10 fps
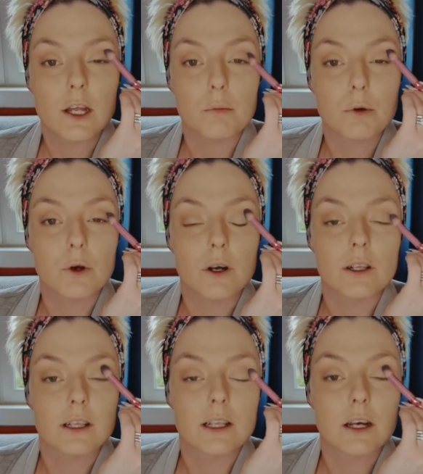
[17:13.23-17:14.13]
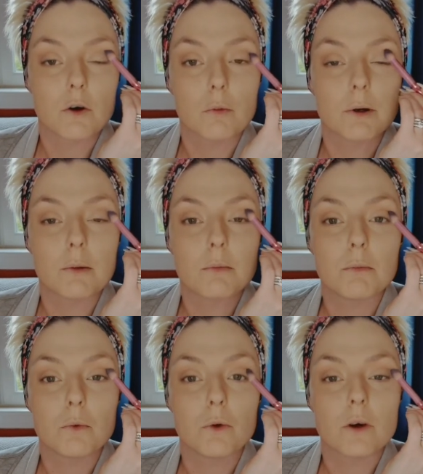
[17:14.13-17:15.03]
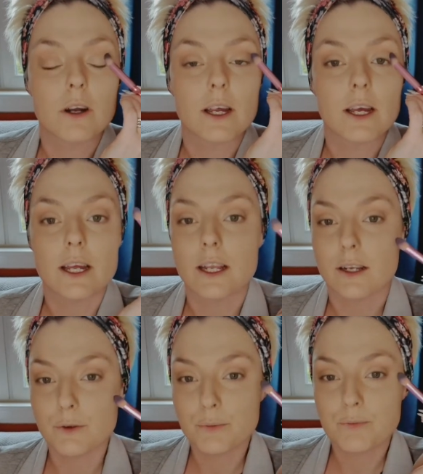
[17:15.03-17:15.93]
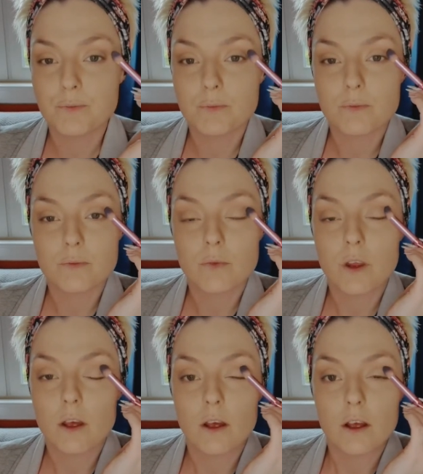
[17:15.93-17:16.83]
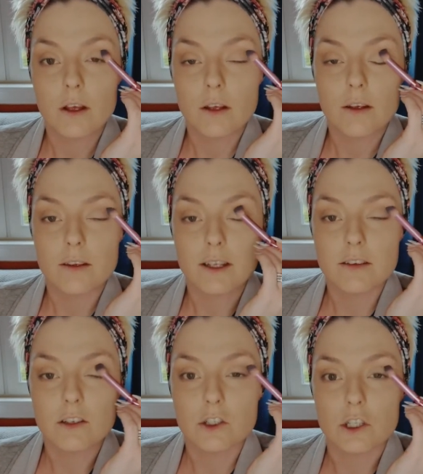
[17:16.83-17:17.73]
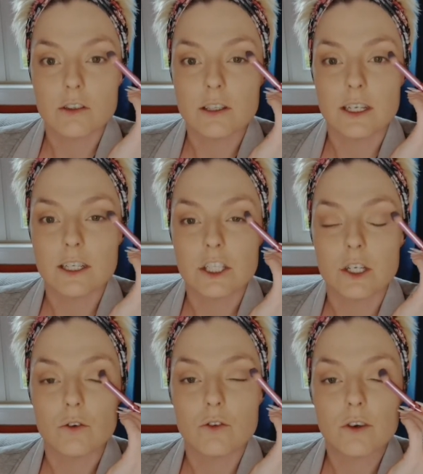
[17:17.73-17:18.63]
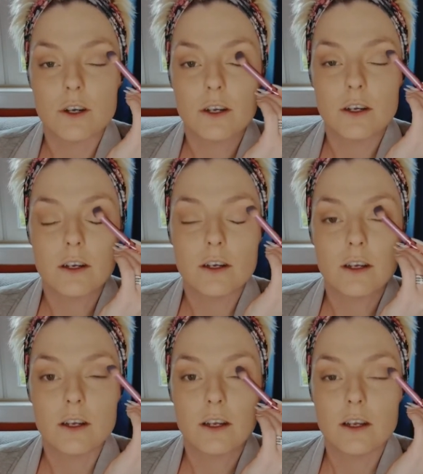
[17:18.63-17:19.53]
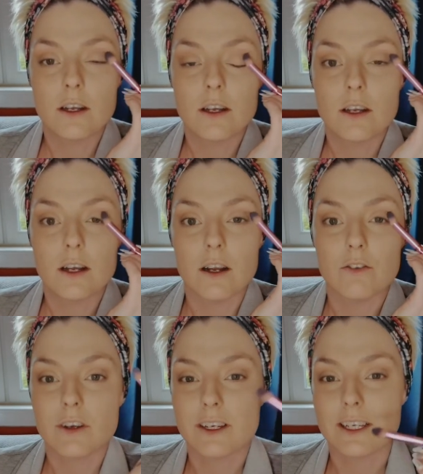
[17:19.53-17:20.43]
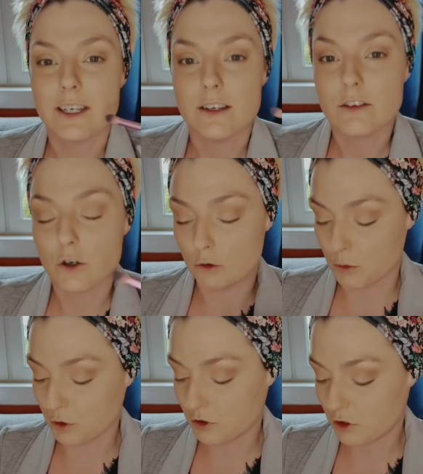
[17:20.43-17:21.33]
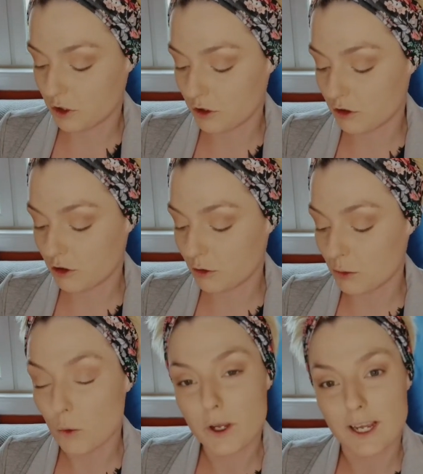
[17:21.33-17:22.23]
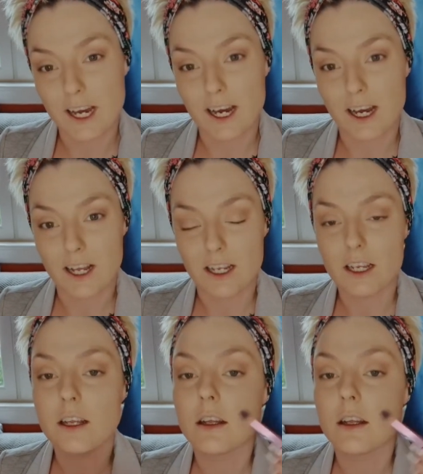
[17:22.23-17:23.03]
and put a little bit more in. This is just to achieve a really easy, almost smoky eye.